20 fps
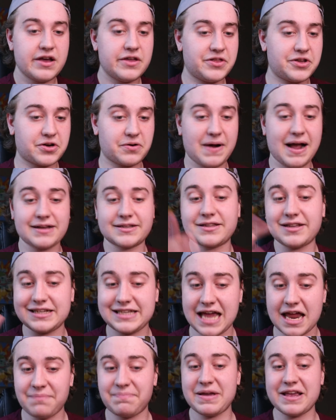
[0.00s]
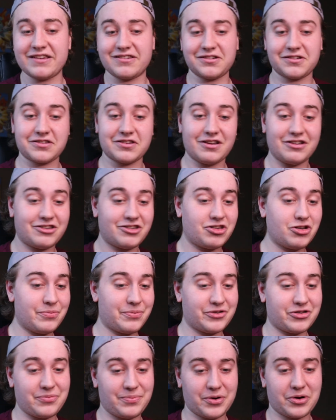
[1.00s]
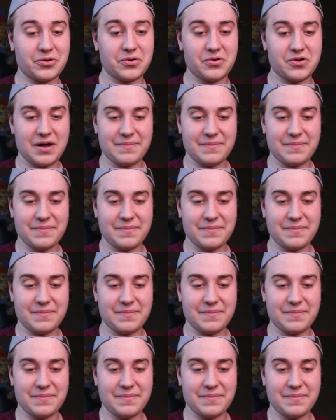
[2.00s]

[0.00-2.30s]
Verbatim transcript: The Terastallize headpiece looks super, super cool.